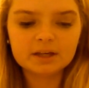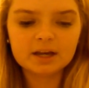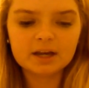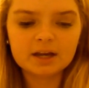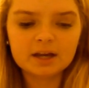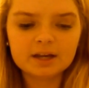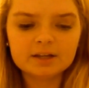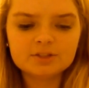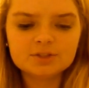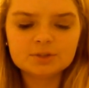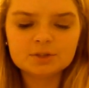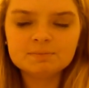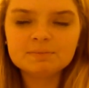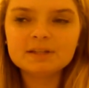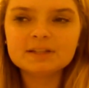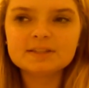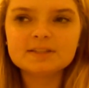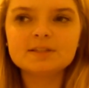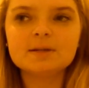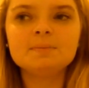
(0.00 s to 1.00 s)
I dreamed
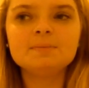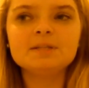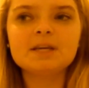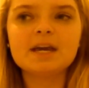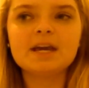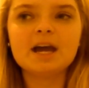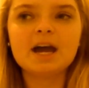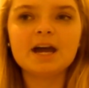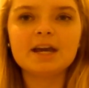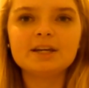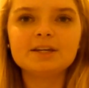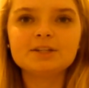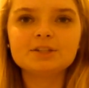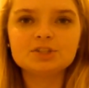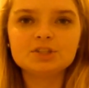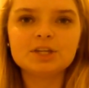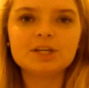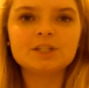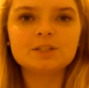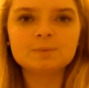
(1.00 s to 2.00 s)
that someday I could
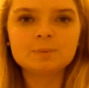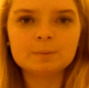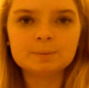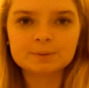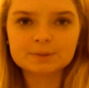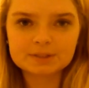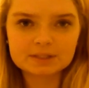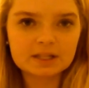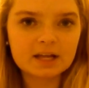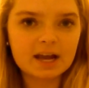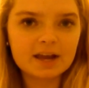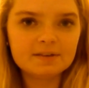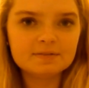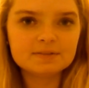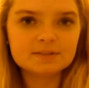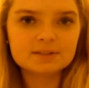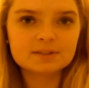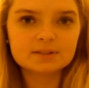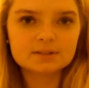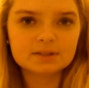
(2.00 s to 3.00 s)
change people's
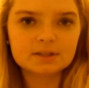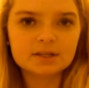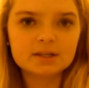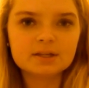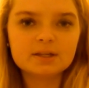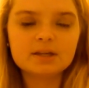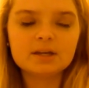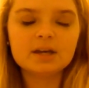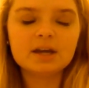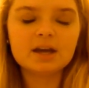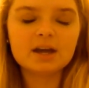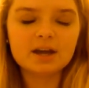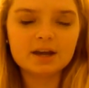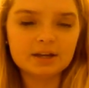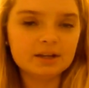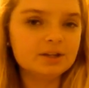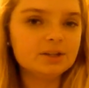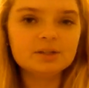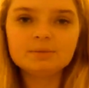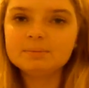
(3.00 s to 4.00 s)
lives.
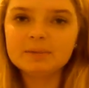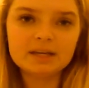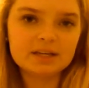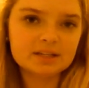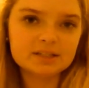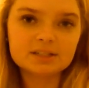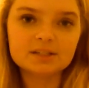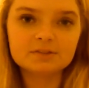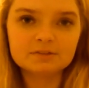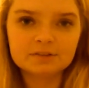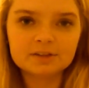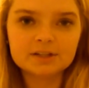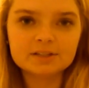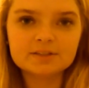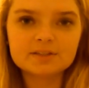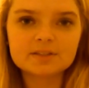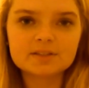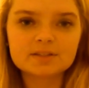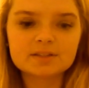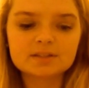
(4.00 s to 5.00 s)
I could make a
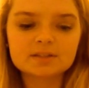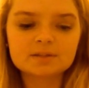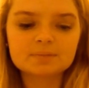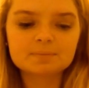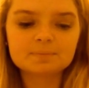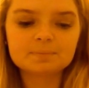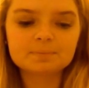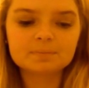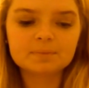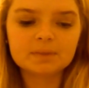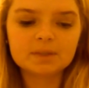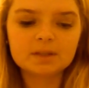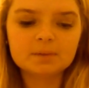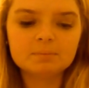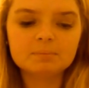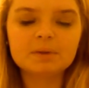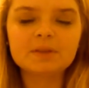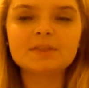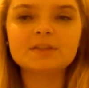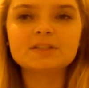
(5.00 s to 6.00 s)
difference.
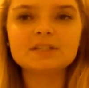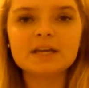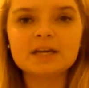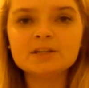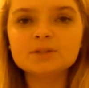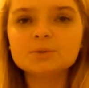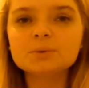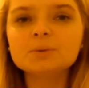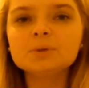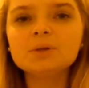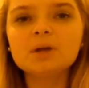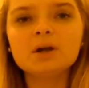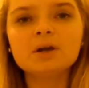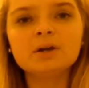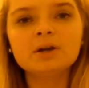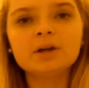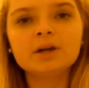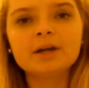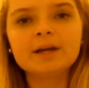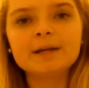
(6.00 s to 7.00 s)
But the days grew
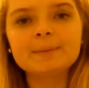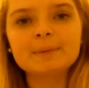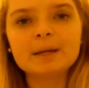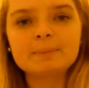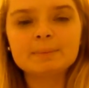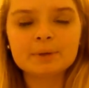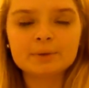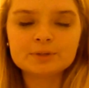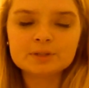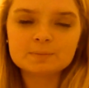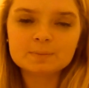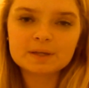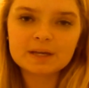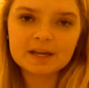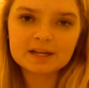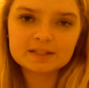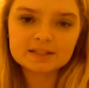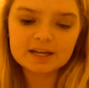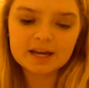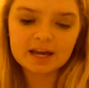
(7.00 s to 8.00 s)
longer and my bones
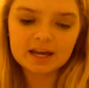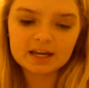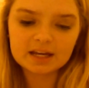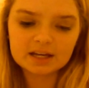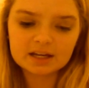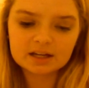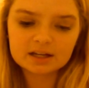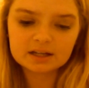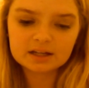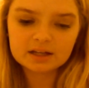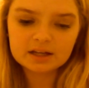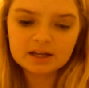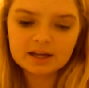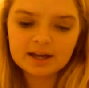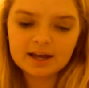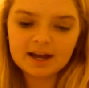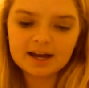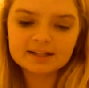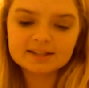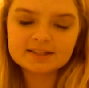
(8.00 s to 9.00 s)
began to ache.
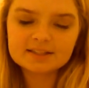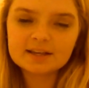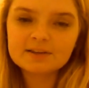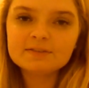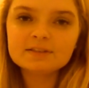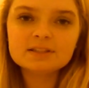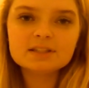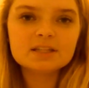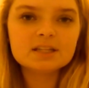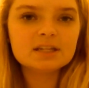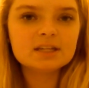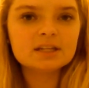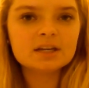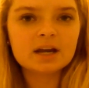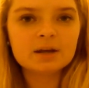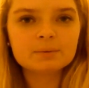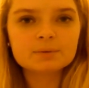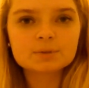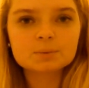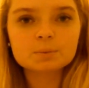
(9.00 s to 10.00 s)
At 17,
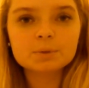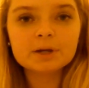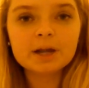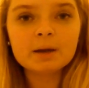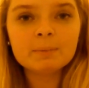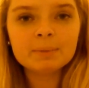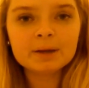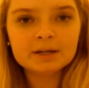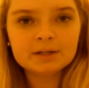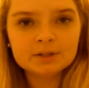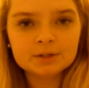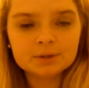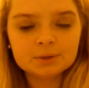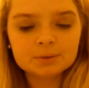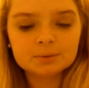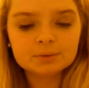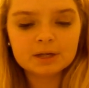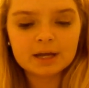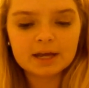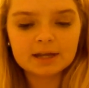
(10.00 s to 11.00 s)
I was worn out by
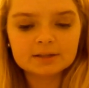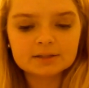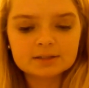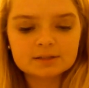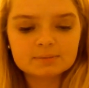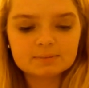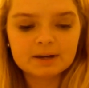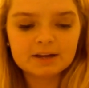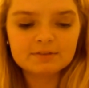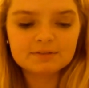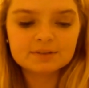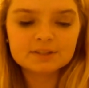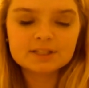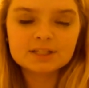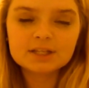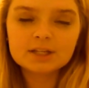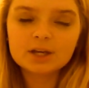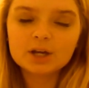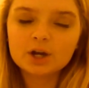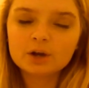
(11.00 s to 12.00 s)
noon and my
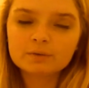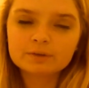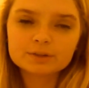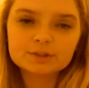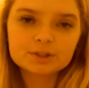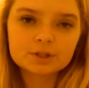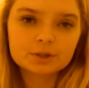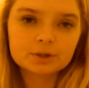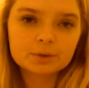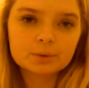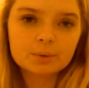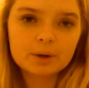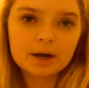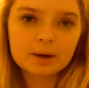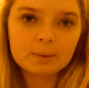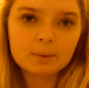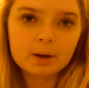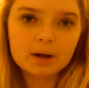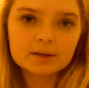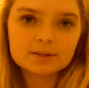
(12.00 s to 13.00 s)
fatigue overtook who I
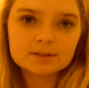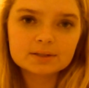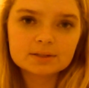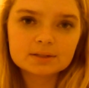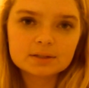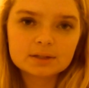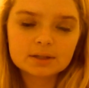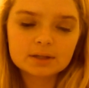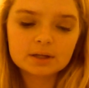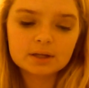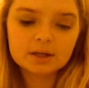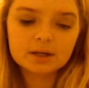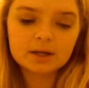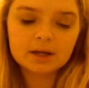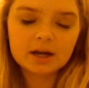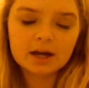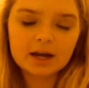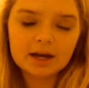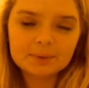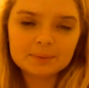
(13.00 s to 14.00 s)
was.
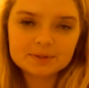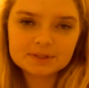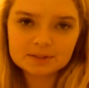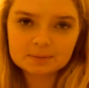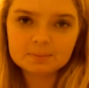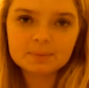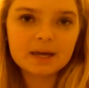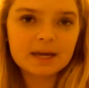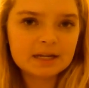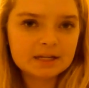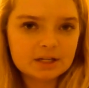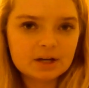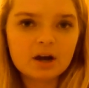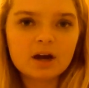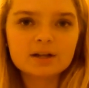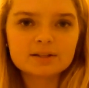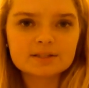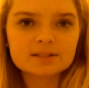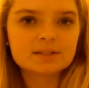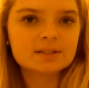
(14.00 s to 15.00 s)
I was in pain
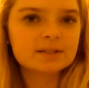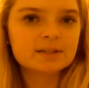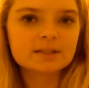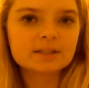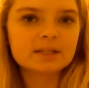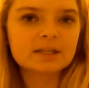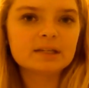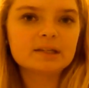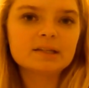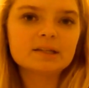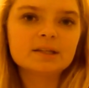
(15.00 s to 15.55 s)
constantly.